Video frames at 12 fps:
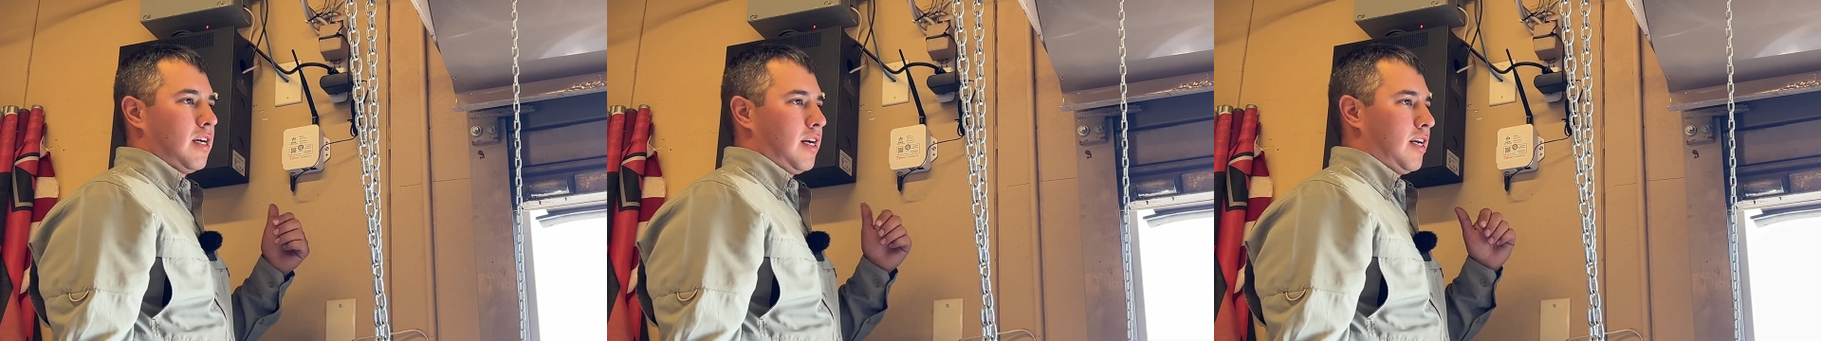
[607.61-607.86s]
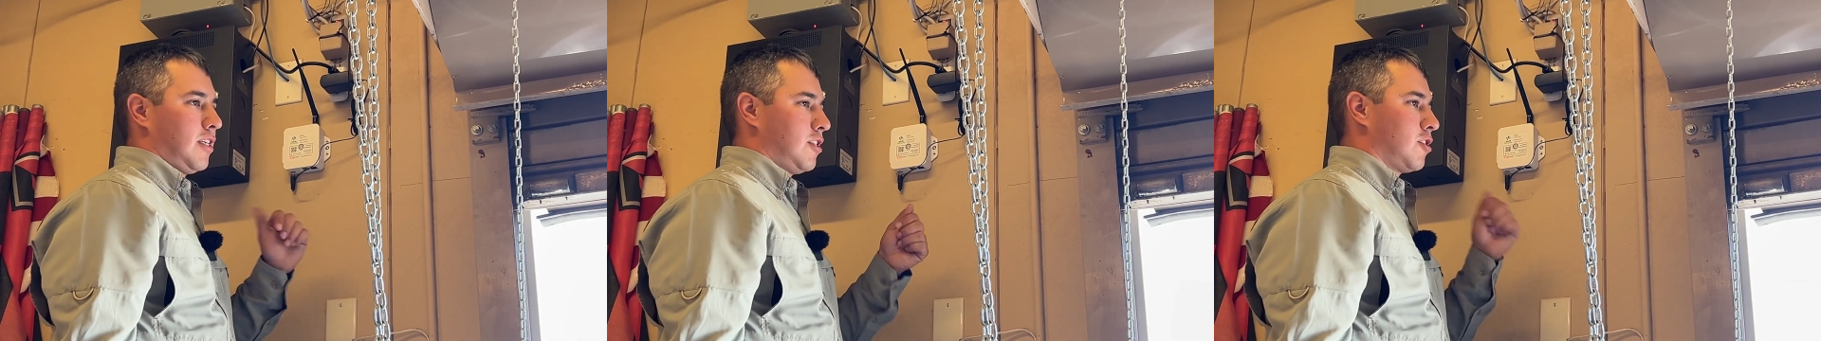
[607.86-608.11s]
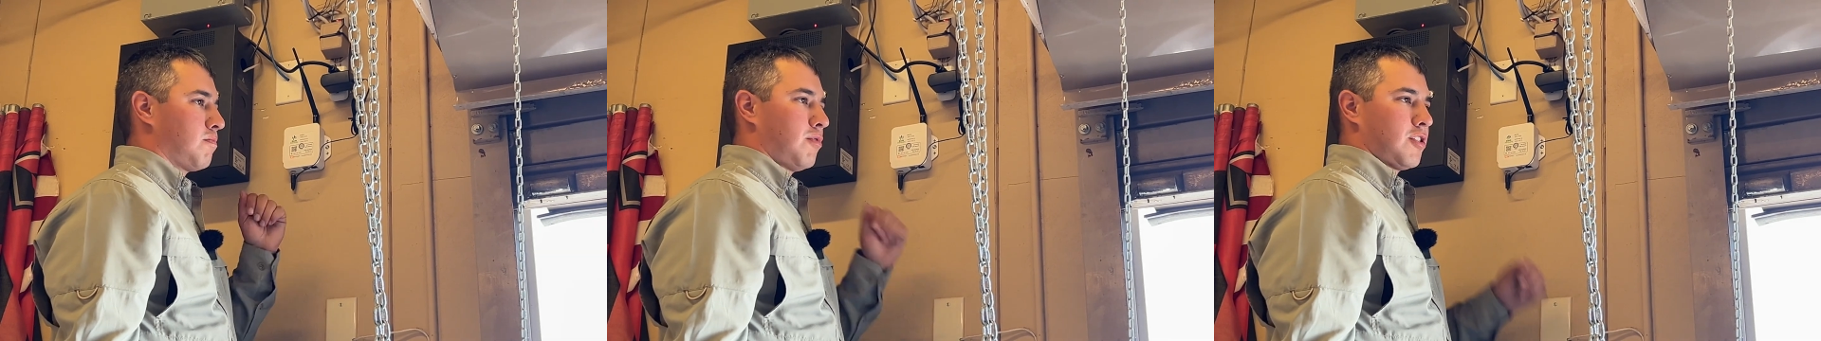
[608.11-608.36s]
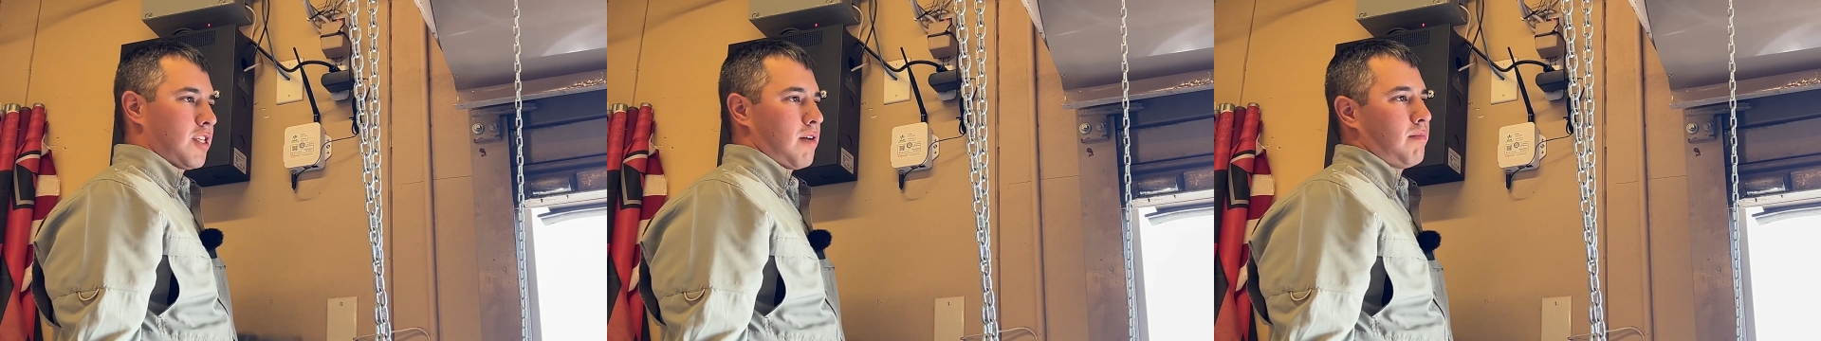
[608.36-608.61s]
Uh, you just
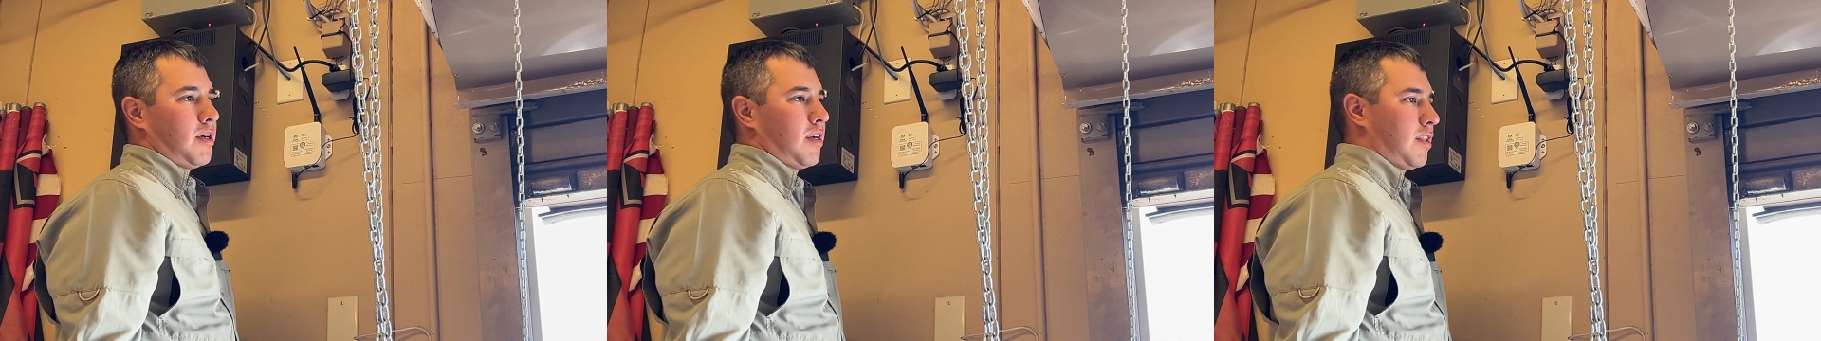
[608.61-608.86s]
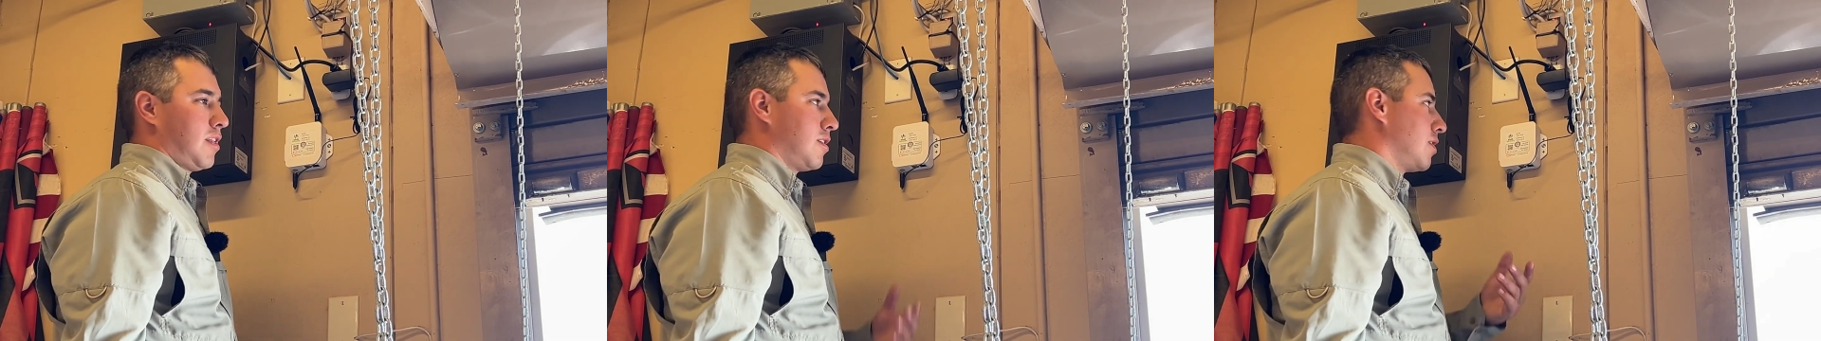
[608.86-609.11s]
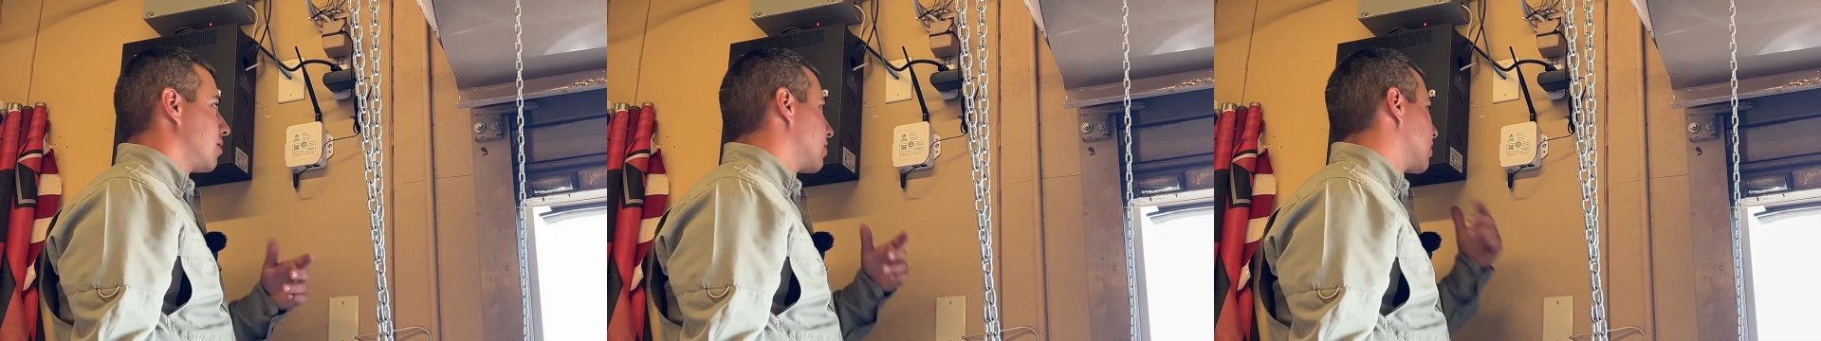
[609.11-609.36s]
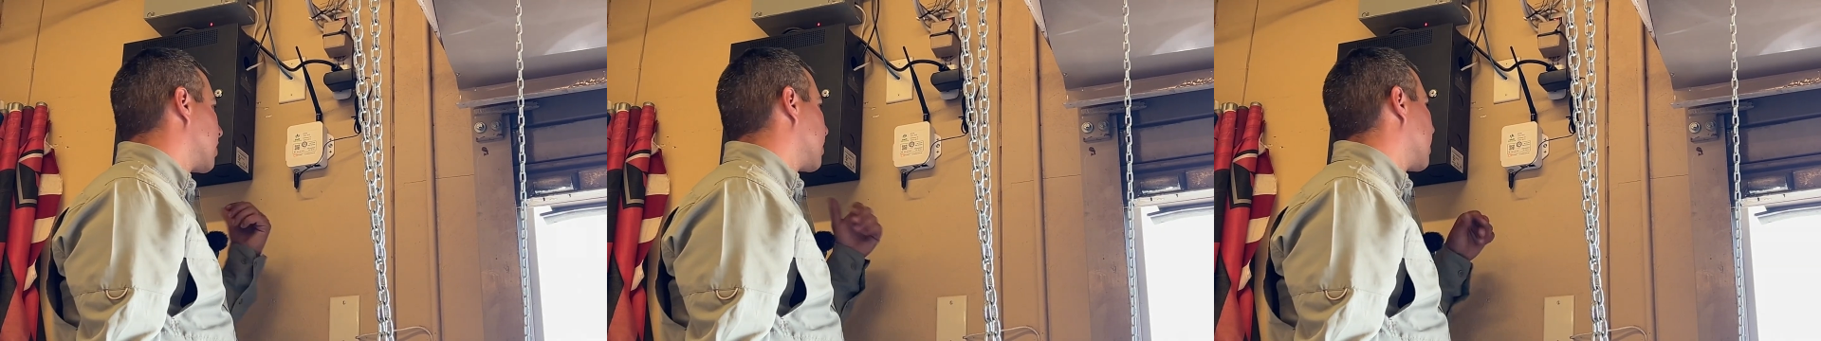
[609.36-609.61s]
push that button on the sensor